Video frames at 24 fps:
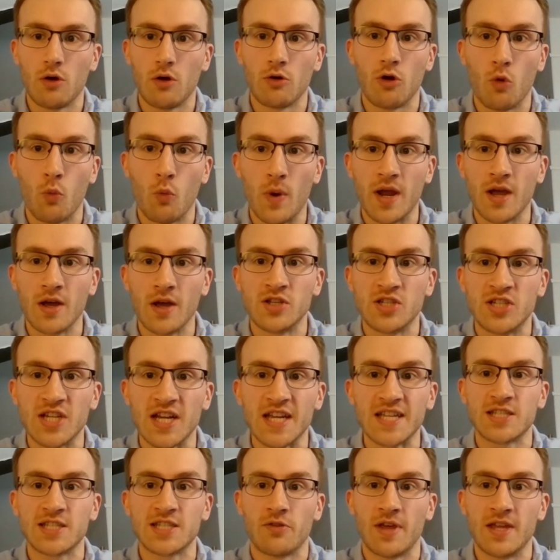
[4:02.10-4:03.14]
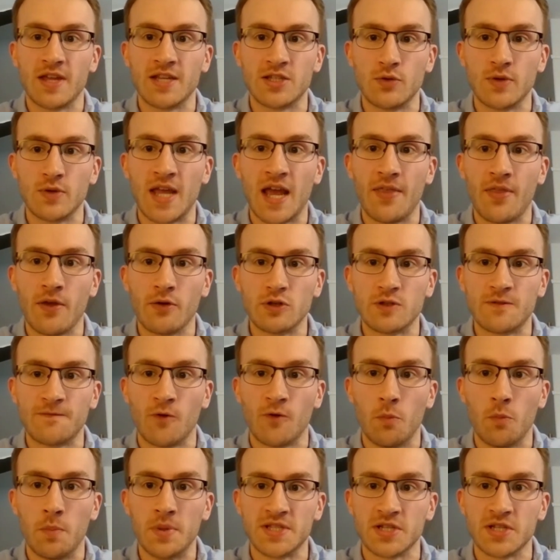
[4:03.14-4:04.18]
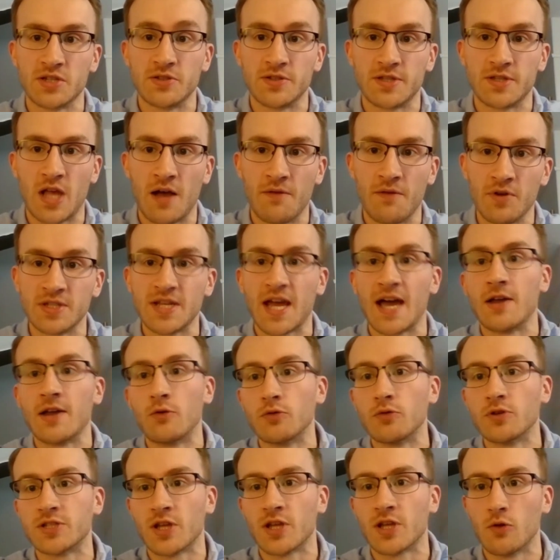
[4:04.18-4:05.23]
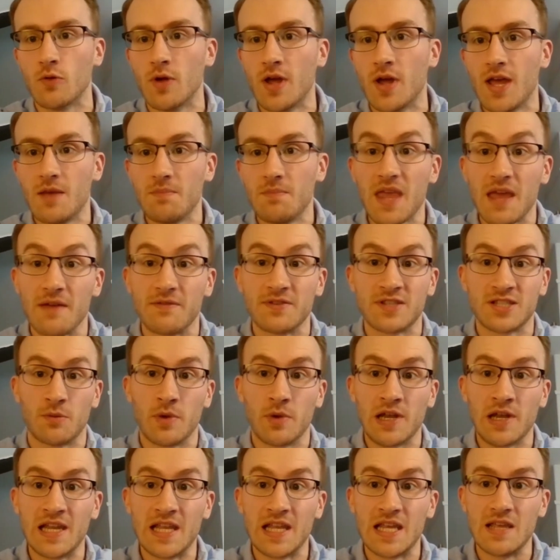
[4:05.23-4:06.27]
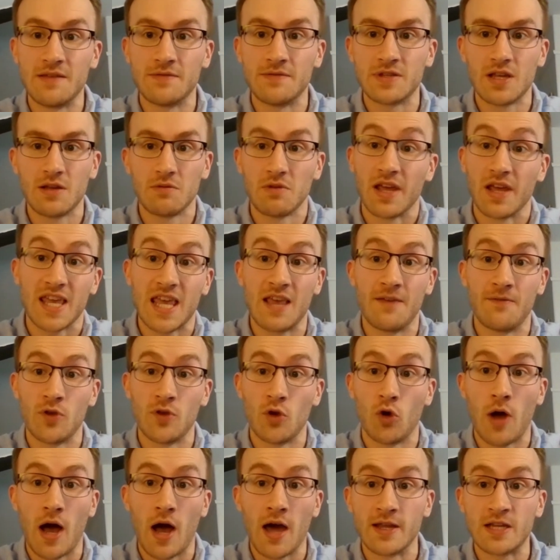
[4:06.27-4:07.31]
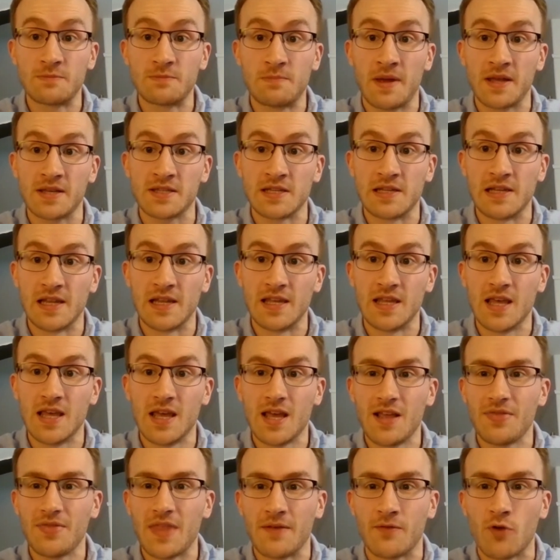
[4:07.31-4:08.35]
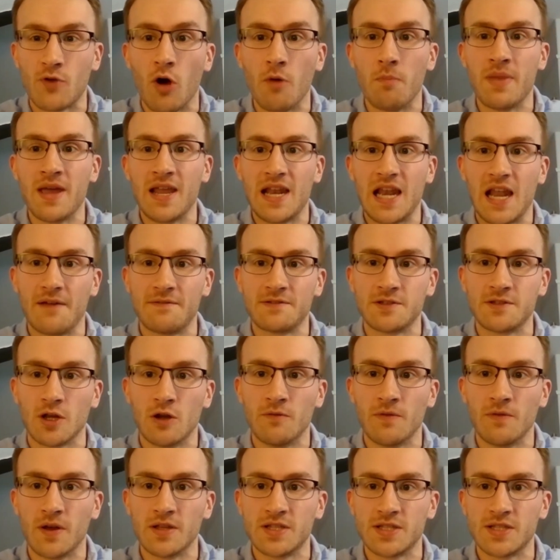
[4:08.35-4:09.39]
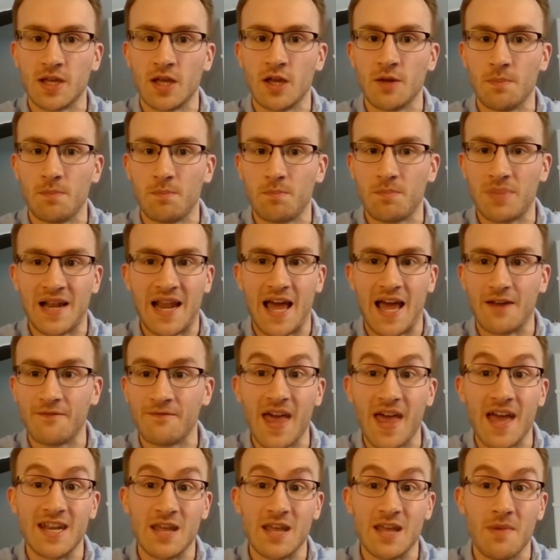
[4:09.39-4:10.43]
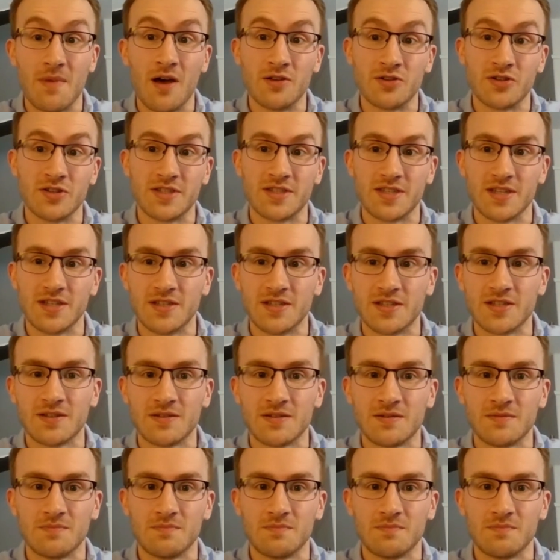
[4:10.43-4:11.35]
or a winger just so they do get those four positions covered? And also, if someone leaves like Kivior unexpectedly, they've got a bit left over to plan for any emergencies.